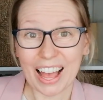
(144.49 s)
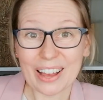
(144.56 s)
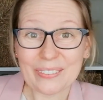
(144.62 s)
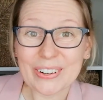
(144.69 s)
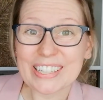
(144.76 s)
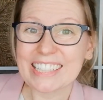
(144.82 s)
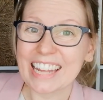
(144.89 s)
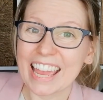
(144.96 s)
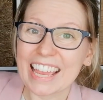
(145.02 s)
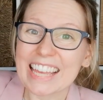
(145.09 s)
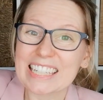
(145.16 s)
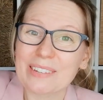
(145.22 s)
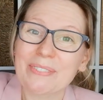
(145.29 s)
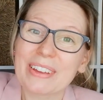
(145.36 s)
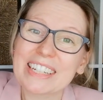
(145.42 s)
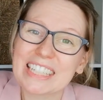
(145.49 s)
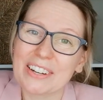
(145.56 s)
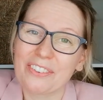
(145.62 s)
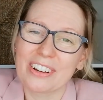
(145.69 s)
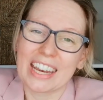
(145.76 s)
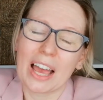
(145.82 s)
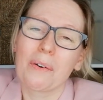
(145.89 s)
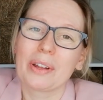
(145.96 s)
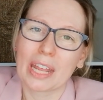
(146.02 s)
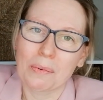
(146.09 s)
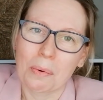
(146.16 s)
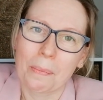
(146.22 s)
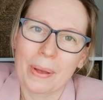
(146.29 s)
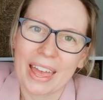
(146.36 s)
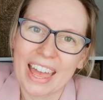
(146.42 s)
I would say it's a bit different now when I
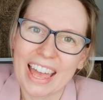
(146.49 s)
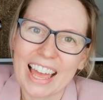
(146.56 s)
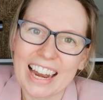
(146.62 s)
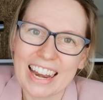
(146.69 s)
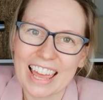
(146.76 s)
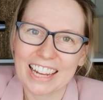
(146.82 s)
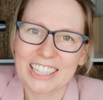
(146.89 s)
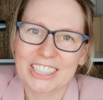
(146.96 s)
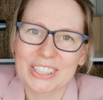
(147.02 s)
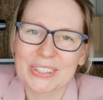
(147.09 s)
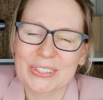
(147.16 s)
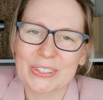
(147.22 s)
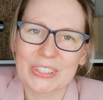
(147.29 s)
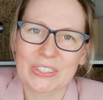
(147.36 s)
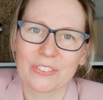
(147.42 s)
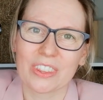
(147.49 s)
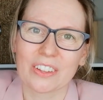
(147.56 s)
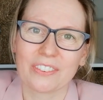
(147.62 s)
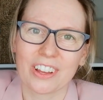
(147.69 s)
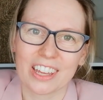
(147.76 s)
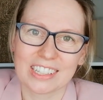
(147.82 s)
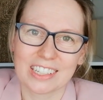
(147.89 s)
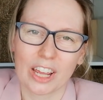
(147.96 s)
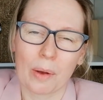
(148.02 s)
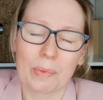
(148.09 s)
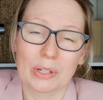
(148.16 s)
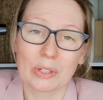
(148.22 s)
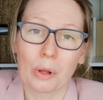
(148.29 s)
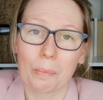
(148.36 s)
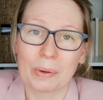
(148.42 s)
prepare a lecture course for the first time
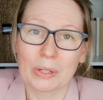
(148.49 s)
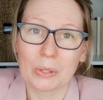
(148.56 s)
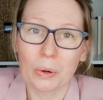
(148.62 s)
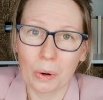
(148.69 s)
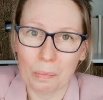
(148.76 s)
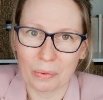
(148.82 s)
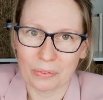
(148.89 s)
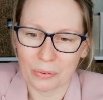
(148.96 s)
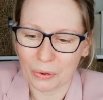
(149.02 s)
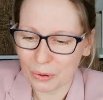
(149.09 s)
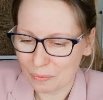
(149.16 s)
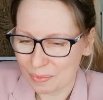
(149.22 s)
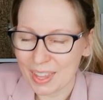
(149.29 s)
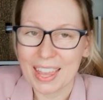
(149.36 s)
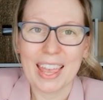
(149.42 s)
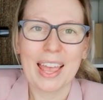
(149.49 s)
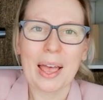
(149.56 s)
that's not been taught before.